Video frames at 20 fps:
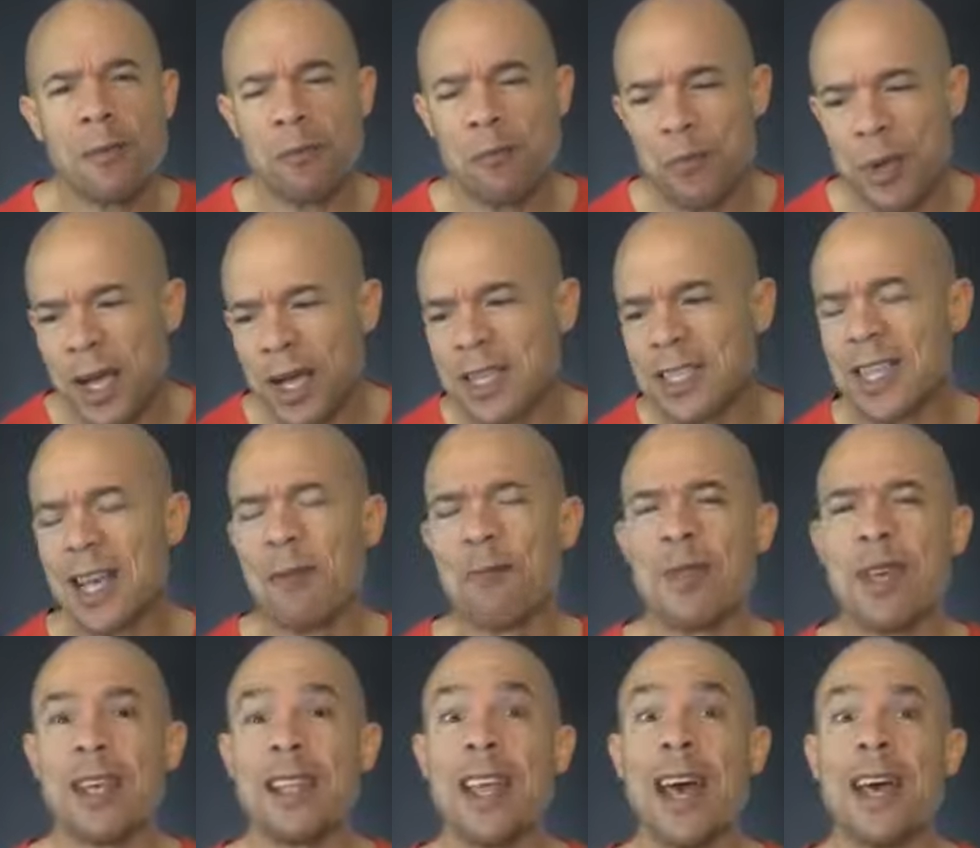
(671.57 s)
pick
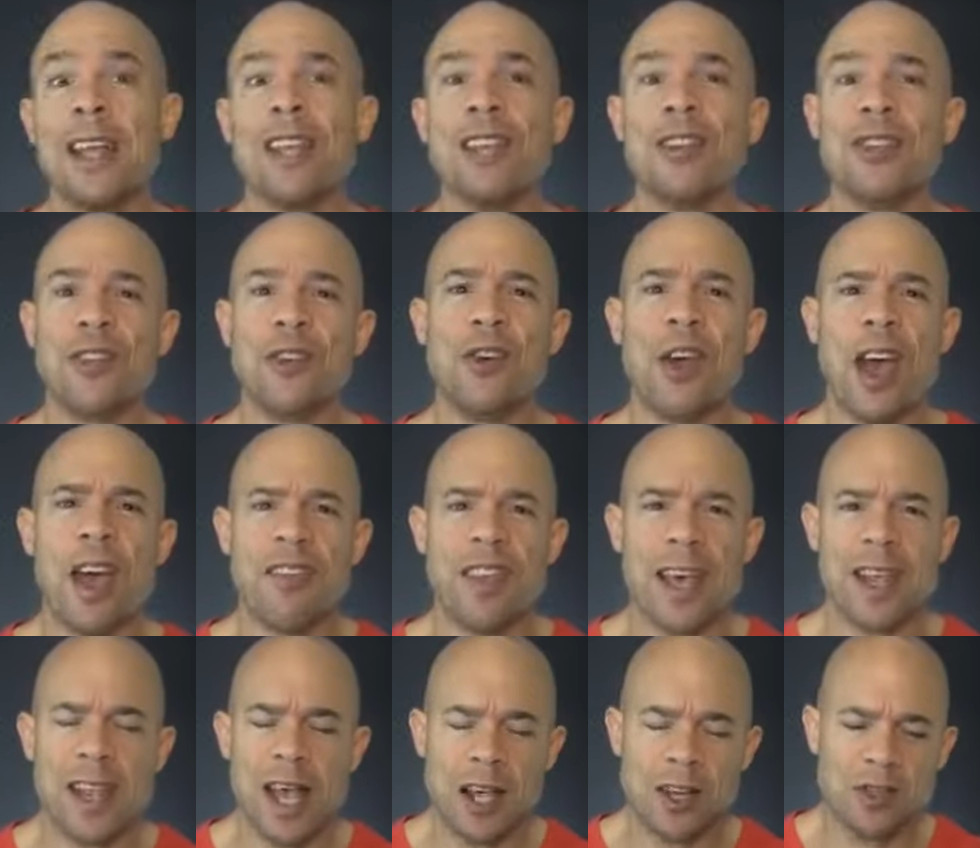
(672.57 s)
something that you do have
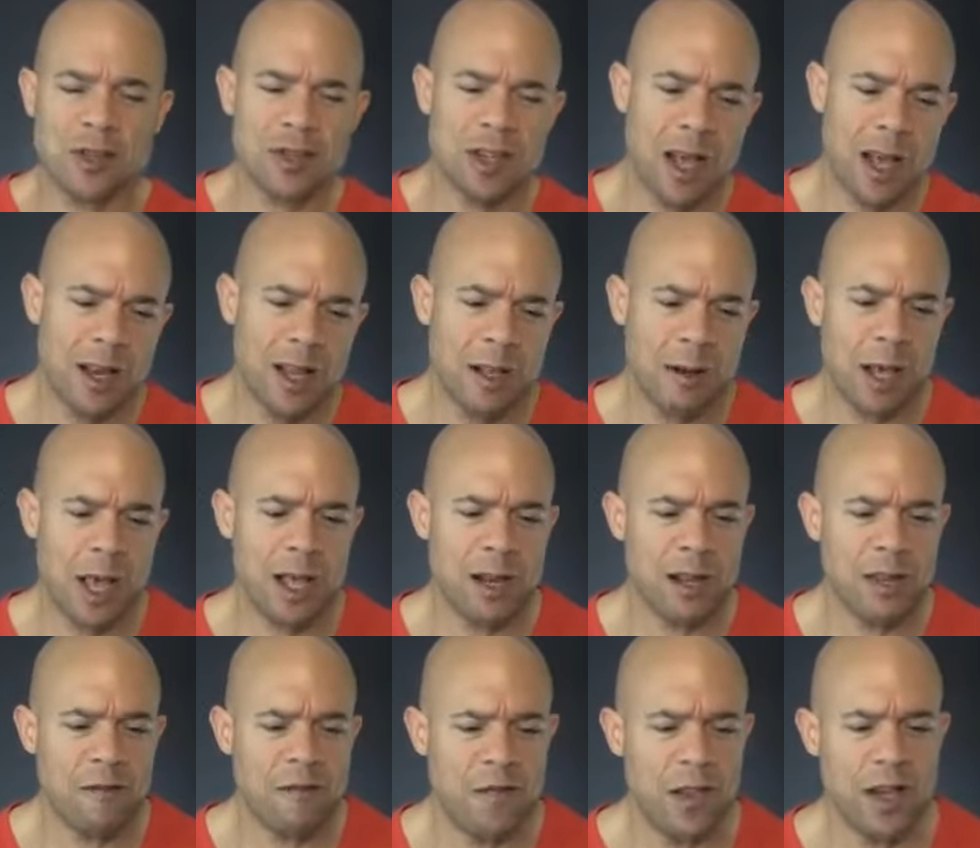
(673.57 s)
that natural talent.
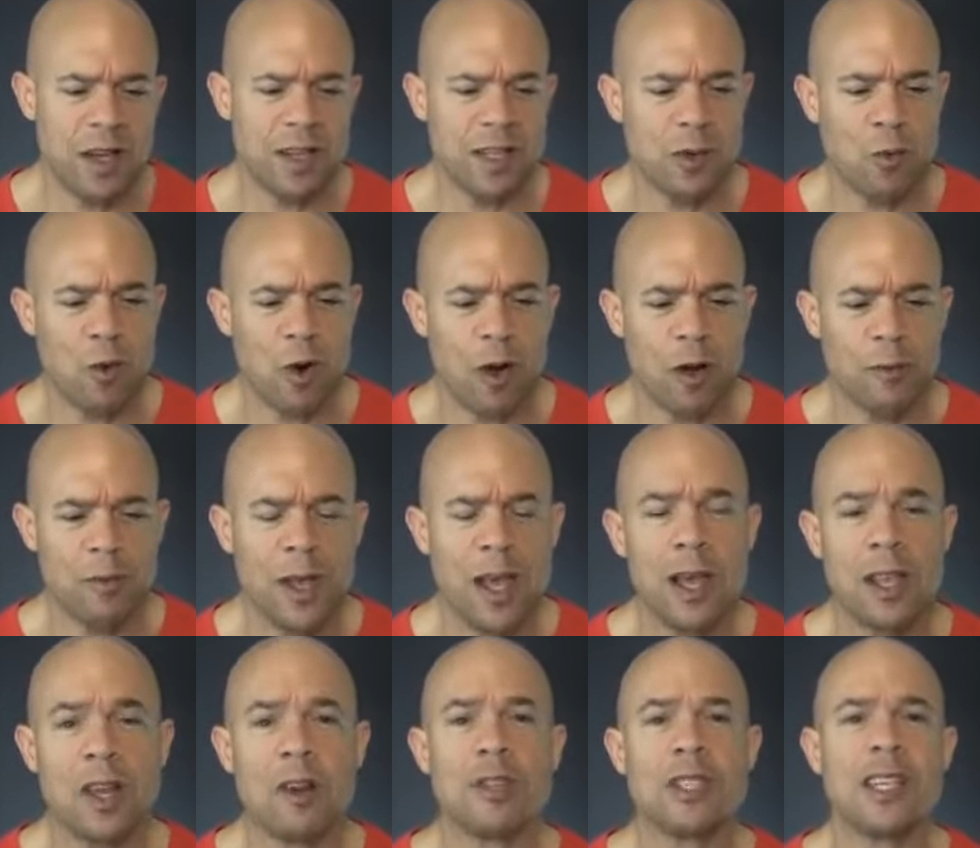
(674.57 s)
In the fitness world,
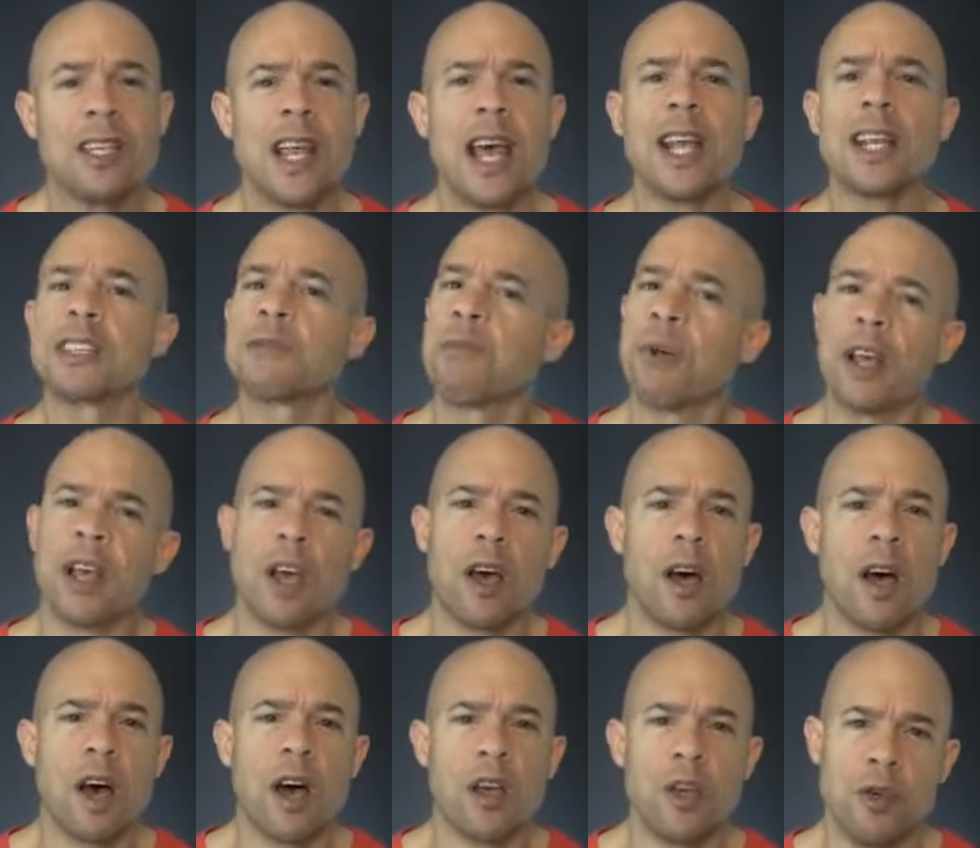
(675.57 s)
you know, genetics play
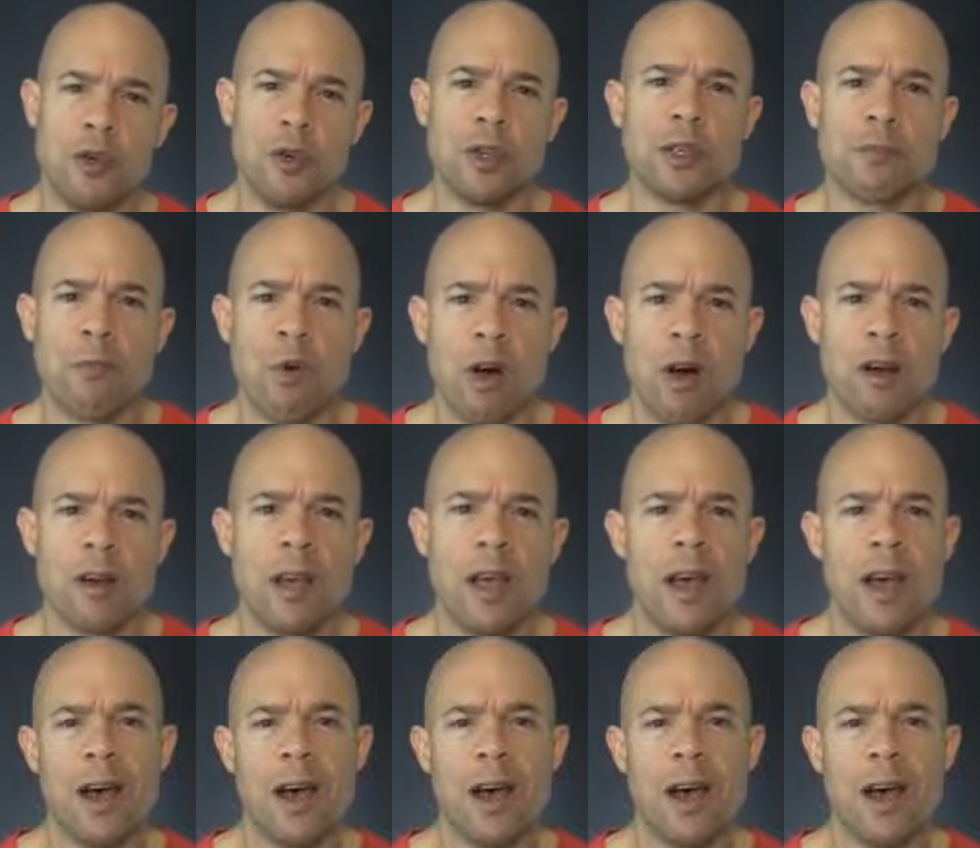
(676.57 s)
a huge part.